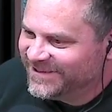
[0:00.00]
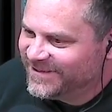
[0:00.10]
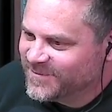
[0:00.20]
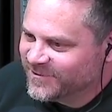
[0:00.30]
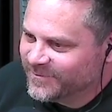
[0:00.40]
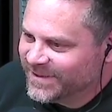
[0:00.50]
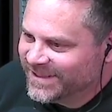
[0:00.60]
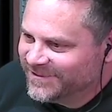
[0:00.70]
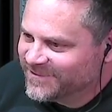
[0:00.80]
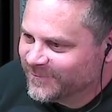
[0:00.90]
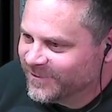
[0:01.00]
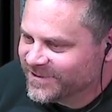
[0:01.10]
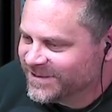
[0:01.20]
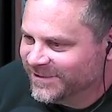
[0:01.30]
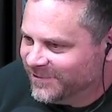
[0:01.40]
I'm sure everybody else that
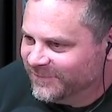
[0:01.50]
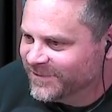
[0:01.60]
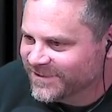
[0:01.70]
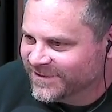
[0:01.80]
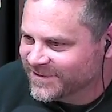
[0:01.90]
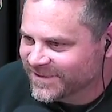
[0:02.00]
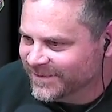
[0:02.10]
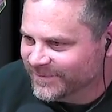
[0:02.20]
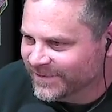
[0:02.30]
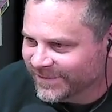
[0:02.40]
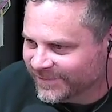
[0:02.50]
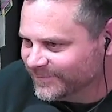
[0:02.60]
works in the office does the same thing.